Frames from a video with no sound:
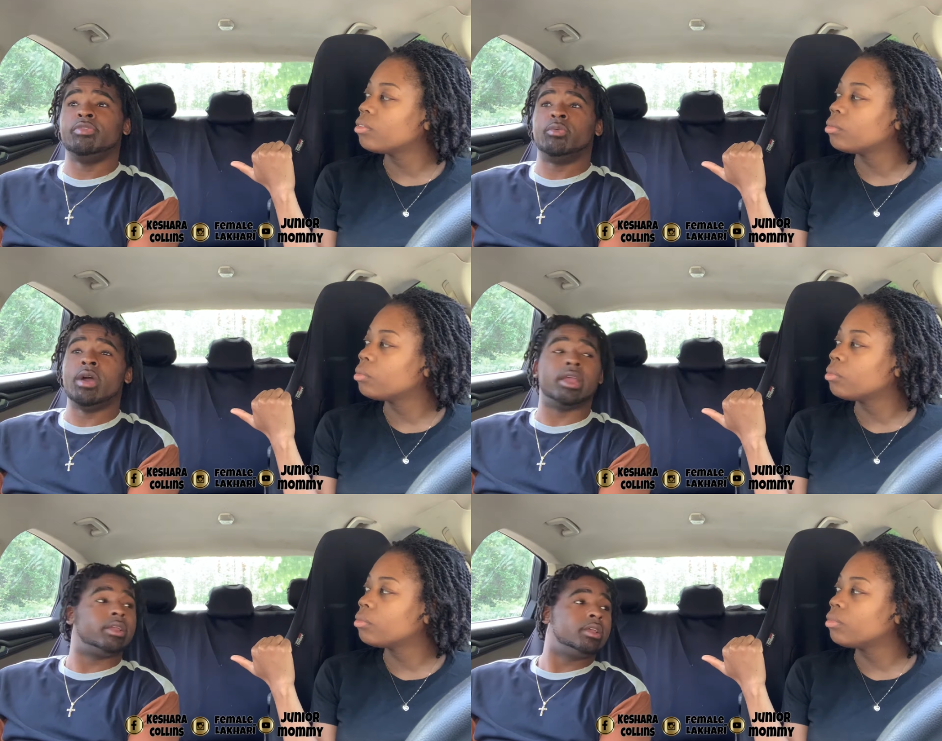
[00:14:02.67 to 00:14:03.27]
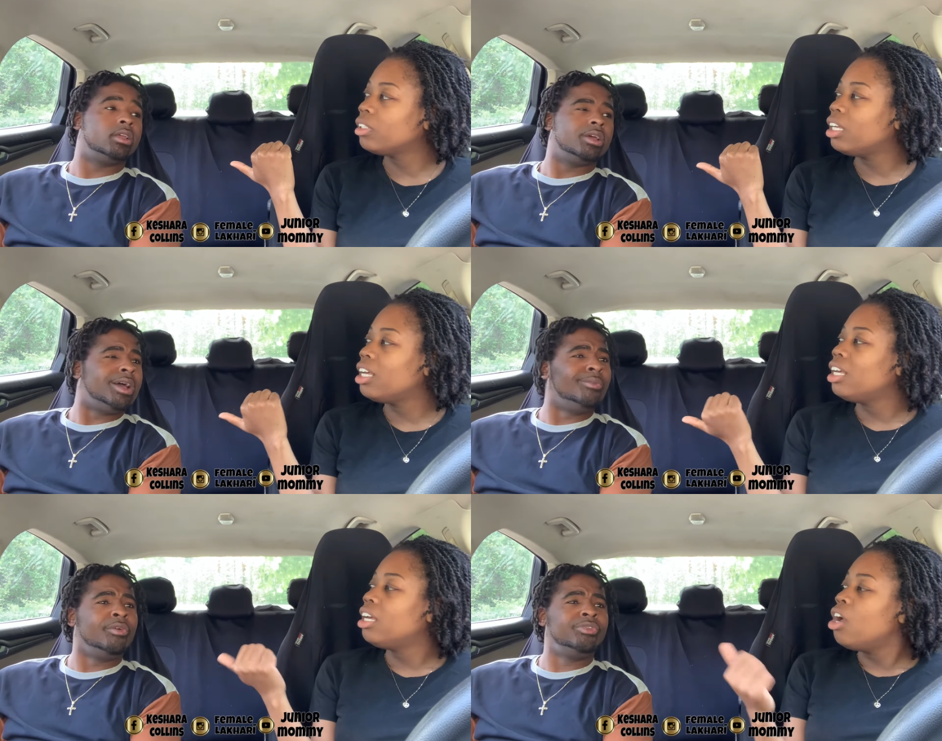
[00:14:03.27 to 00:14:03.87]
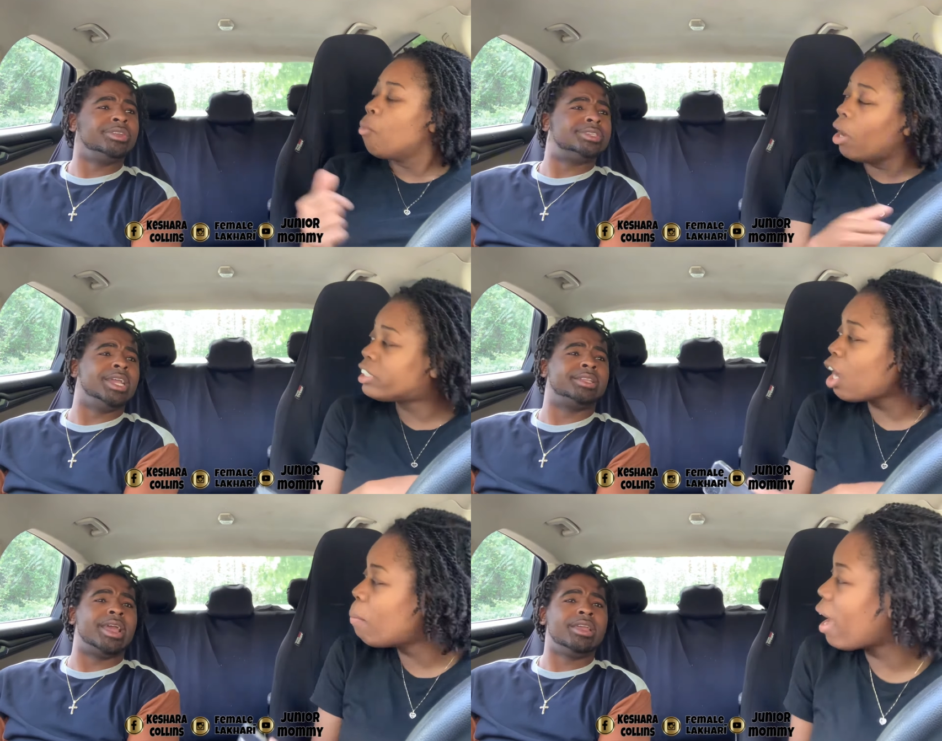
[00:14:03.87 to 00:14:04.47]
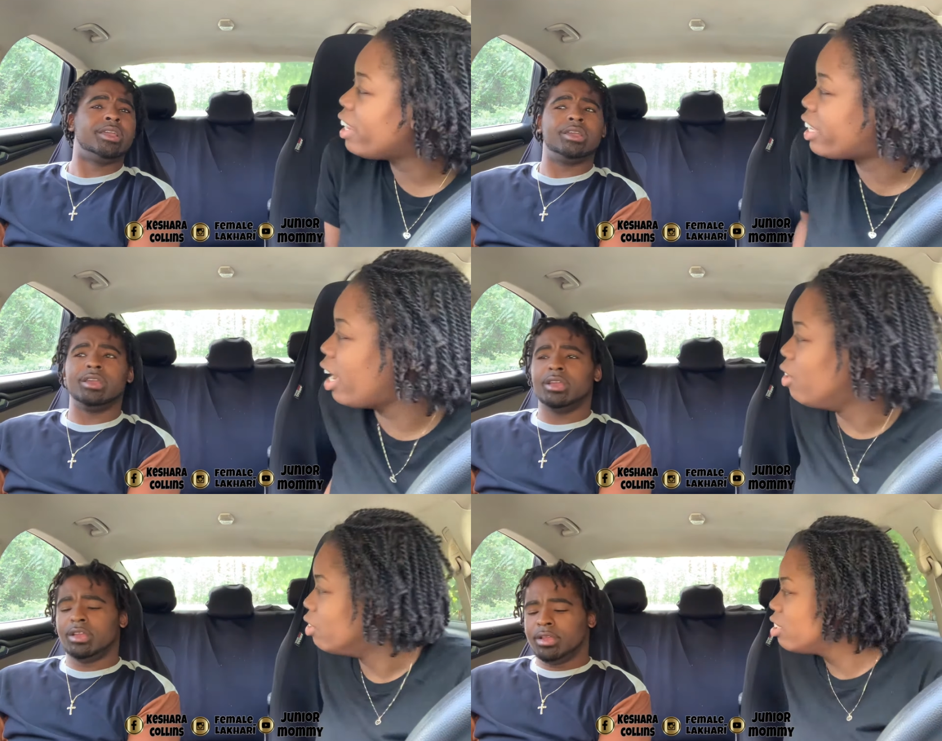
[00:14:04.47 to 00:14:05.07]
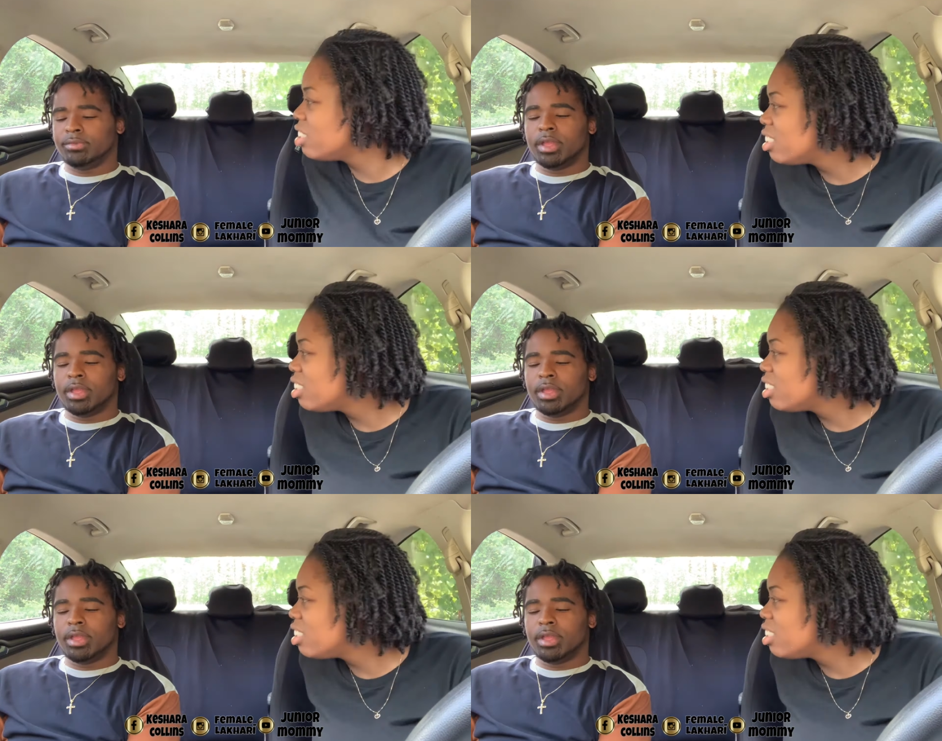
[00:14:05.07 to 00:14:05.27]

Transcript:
Speaker 1: for what? I'm gonna What's take your that. body count?